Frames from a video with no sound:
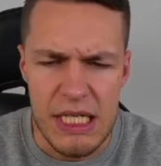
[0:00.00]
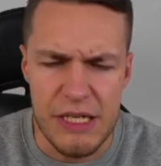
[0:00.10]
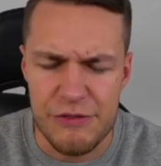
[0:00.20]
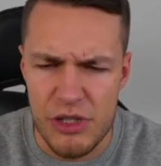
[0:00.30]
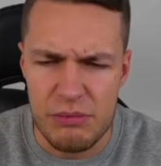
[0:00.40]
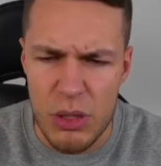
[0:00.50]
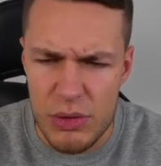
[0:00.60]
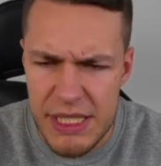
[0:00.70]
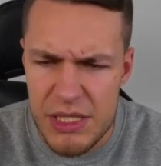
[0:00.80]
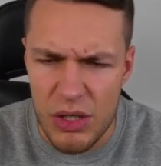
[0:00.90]
Now for a
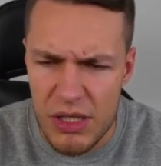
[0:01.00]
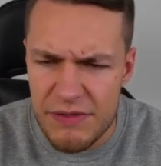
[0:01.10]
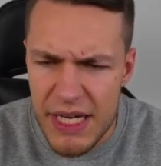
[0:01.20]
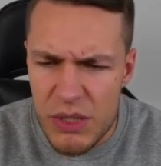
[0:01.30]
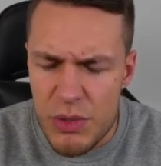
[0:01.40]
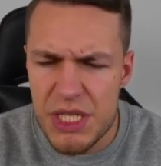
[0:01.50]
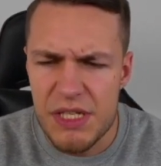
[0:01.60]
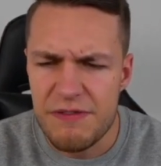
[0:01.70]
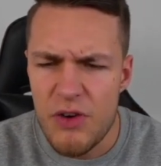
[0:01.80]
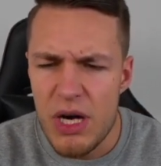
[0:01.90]
multi-stock event, which is
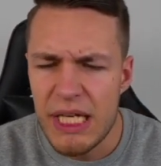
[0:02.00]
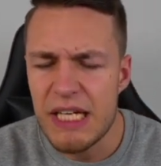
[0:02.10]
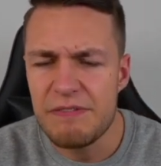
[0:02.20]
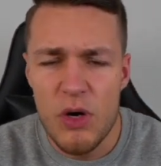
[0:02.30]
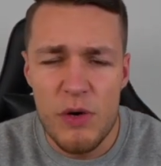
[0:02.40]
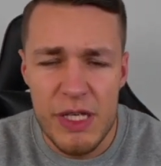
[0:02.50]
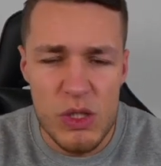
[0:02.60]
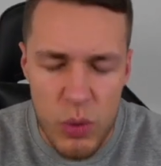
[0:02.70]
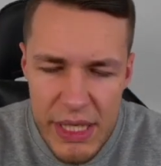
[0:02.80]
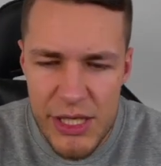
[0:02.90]
a filing involving
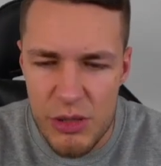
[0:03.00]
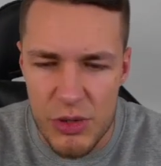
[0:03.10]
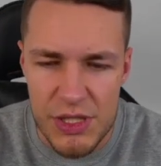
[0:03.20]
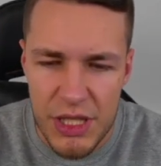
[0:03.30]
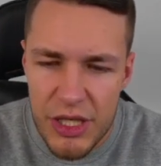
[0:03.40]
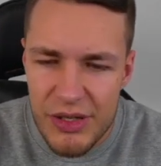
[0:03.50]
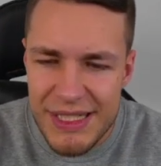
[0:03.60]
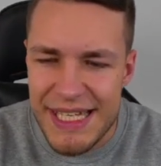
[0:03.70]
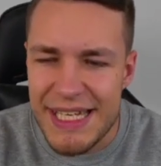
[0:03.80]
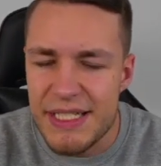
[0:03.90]
20 or more
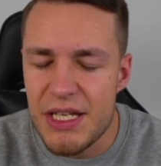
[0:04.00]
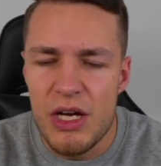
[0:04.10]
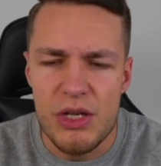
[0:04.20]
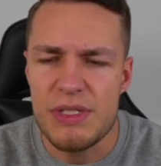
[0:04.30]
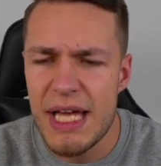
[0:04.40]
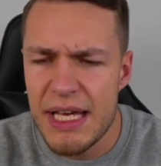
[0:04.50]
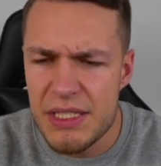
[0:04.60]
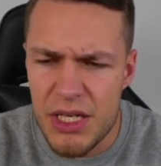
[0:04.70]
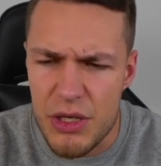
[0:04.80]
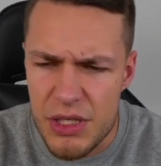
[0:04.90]
securities whose
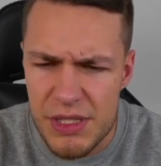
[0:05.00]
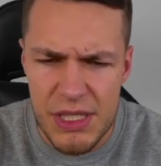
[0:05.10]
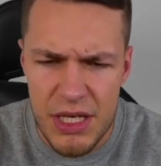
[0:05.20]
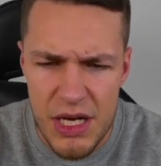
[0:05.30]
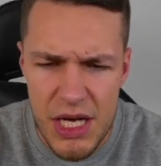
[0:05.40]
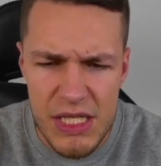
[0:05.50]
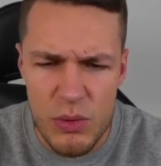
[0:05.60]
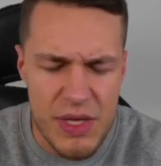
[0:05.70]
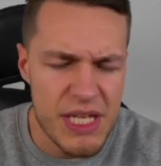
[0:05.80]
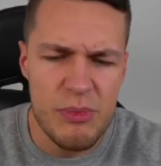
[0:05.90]
executions occurred
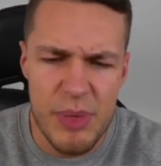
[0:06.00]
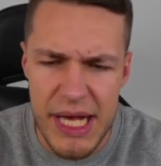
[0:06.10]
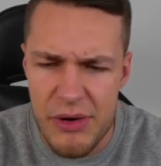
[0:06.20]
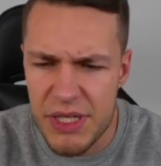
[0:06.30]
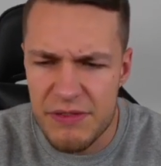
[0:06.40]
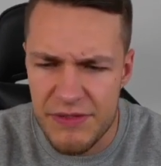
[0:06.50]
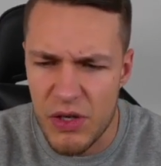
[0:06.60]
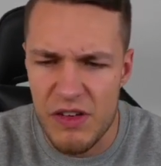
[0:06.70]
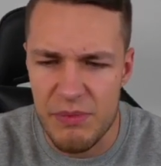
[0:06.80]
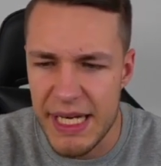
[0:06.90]
within a period of
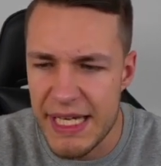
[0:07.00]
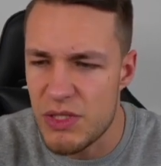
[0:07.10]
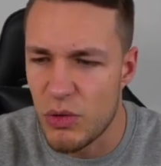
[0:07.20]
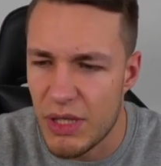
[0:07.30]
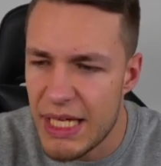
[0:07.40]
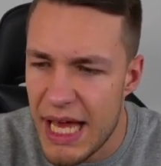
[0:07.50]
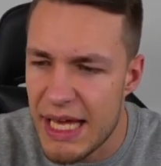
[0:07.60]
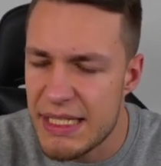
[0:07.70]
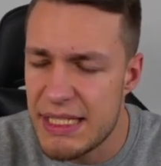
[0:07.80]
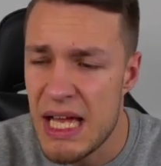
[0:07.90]
5 minutes or
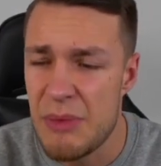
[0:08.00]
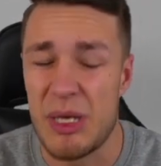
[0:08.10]
less,